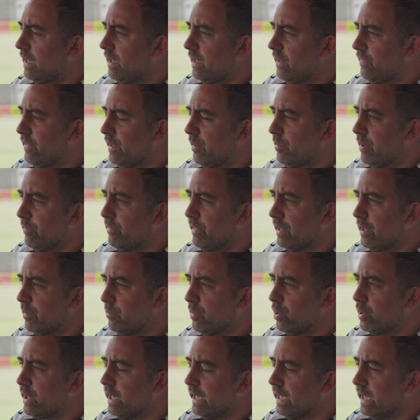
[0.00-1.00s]
I think I'm
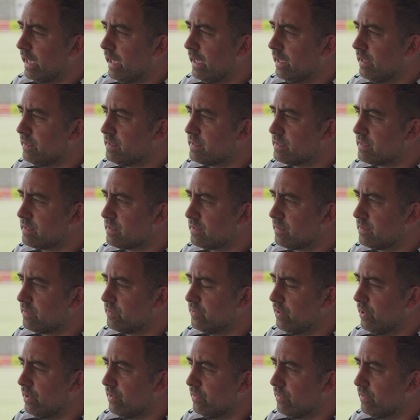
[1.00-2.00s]
looking at it as
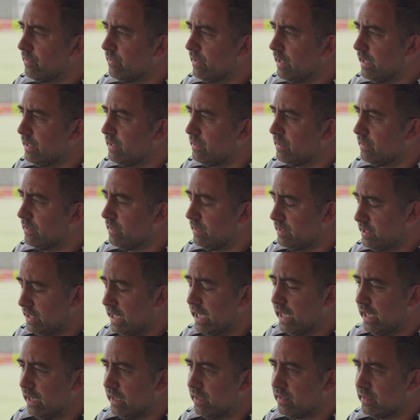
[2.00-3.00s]
this
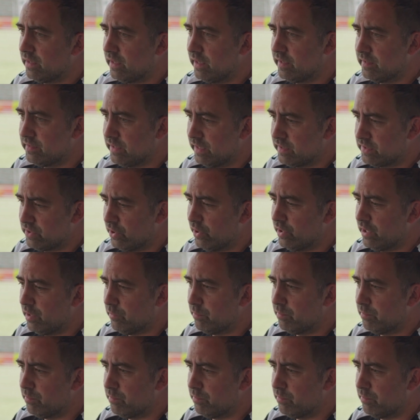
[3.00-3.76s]
year is certainly